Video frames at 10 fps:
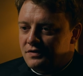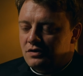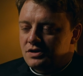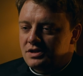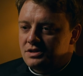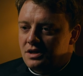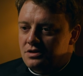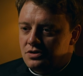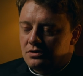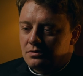Of course, that's not
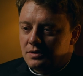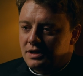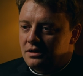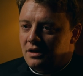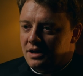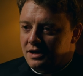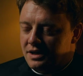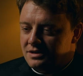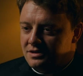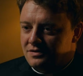true. We need a lot of
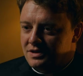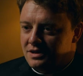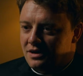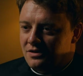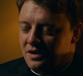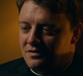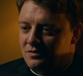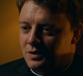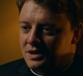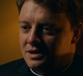negativity in our life.
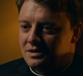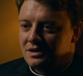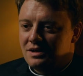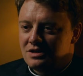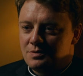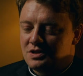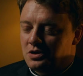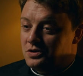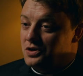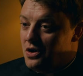We need to be
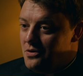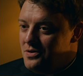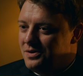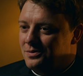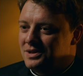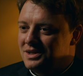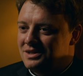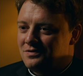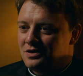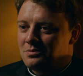told no. We need
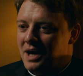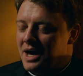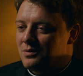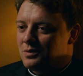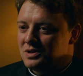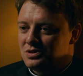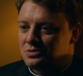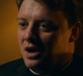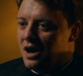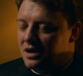to feel bad when we do
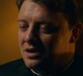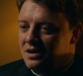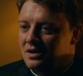wrong.